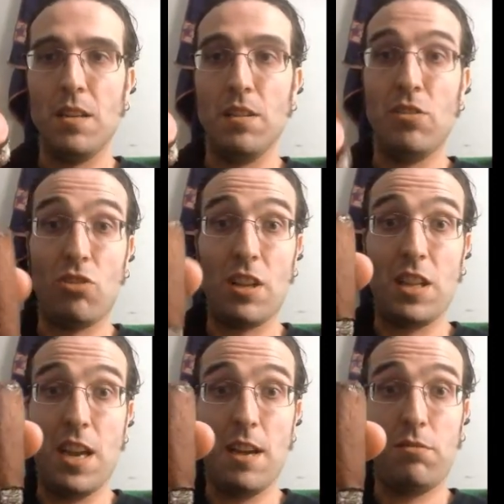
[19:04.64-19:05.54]
At least on
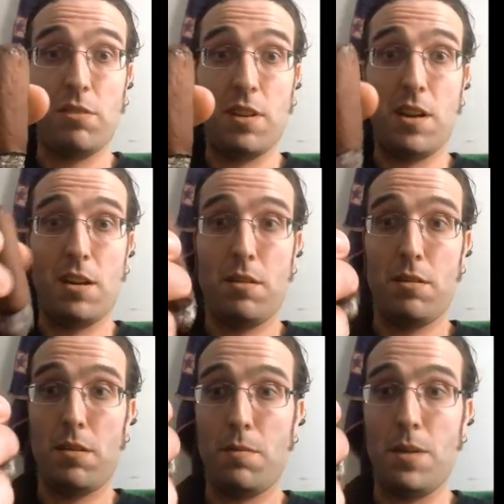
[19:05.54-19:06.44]
the outside.
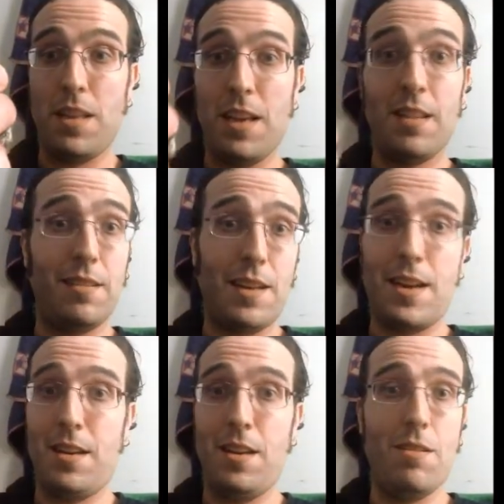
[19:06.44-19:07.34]
I mean, the
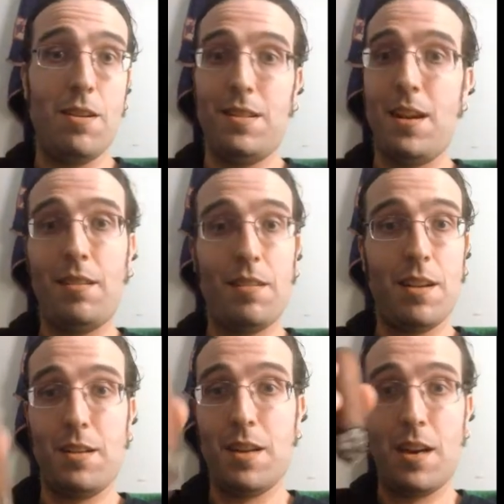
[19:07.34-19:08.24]
inside did not taste
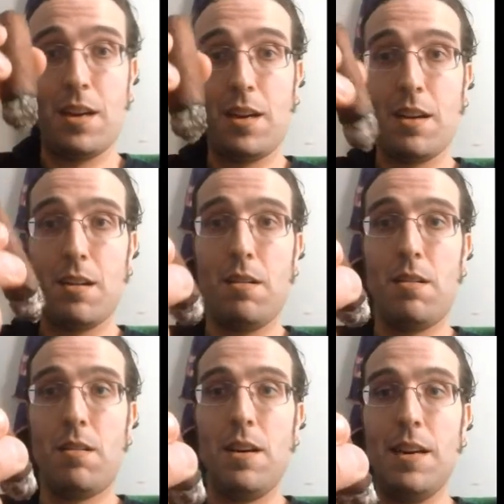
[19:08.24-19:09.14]
like that again.
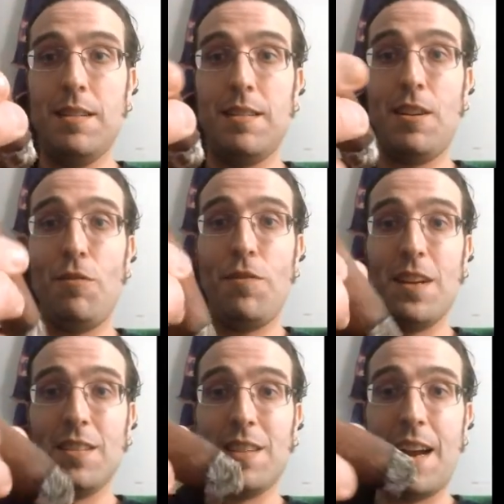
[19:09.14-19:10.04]
It still
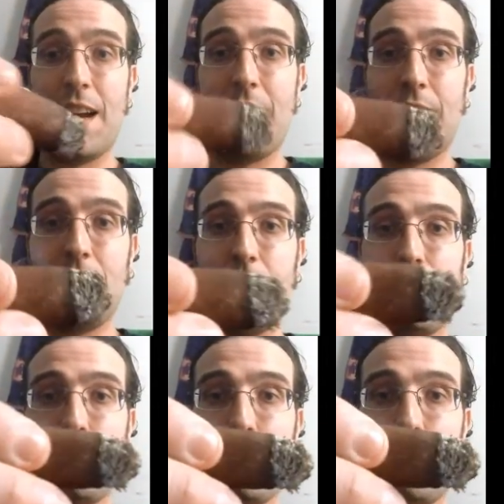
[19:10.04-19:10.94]
feels hot.
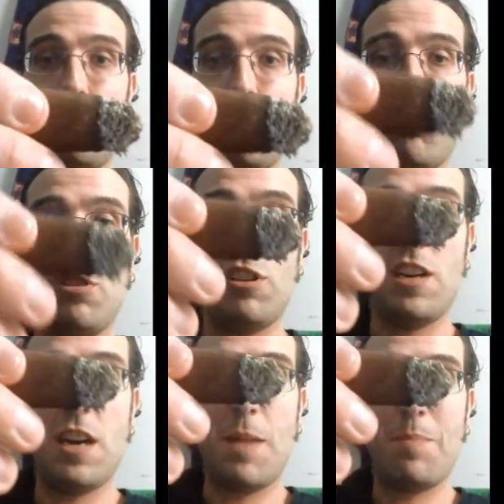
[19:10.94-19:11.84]
It's
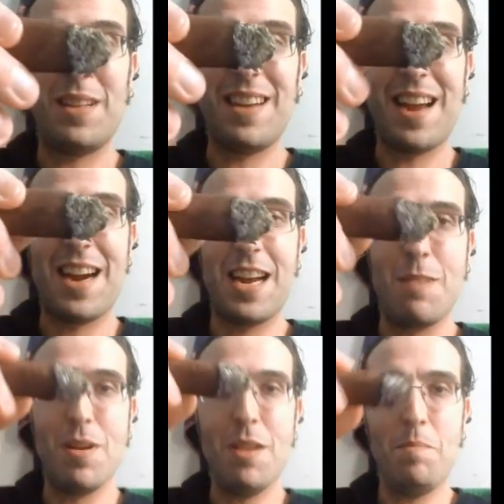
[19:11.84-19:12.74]
squishing it up a
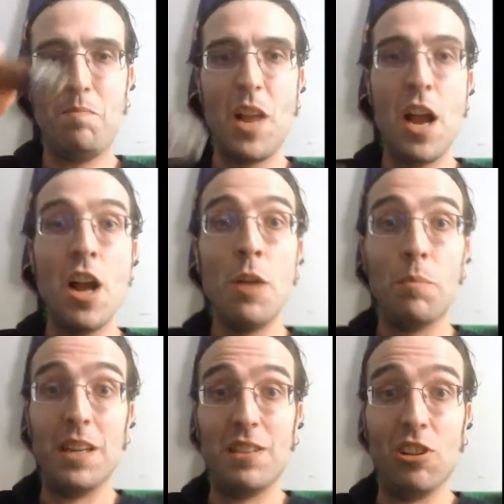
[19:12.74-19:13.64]
tiny bit,
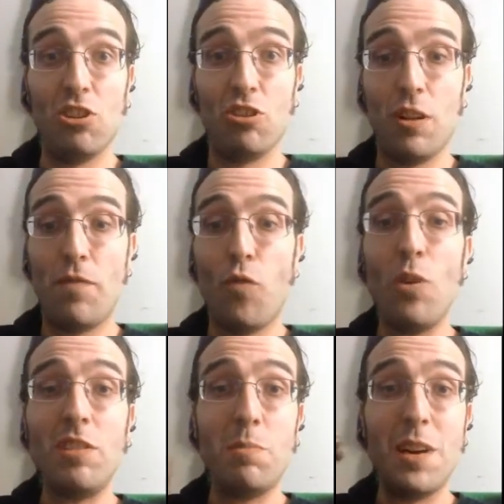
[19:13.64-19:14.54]
but it
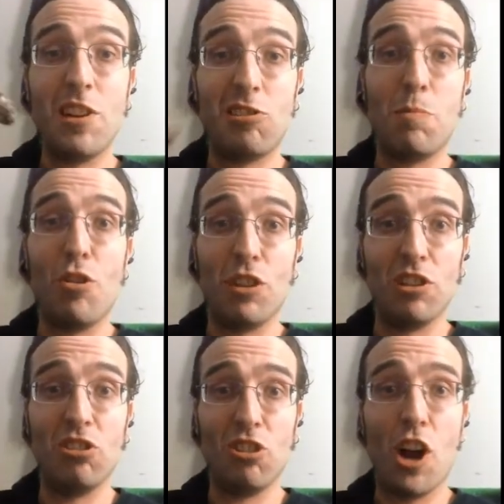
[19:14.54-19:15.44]
forced me to smoke
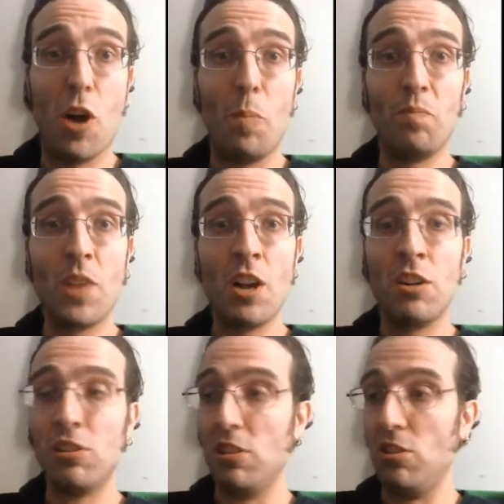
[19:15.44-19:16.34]
it slow.
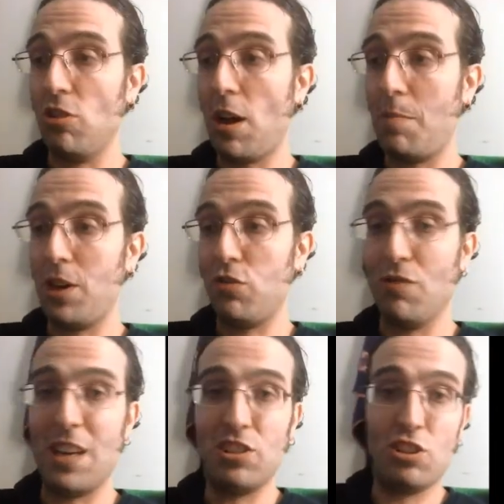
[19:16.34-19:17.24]
So there's not much
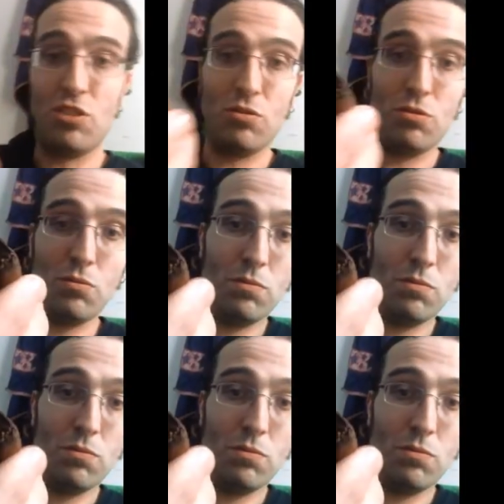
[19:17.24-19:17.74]
residue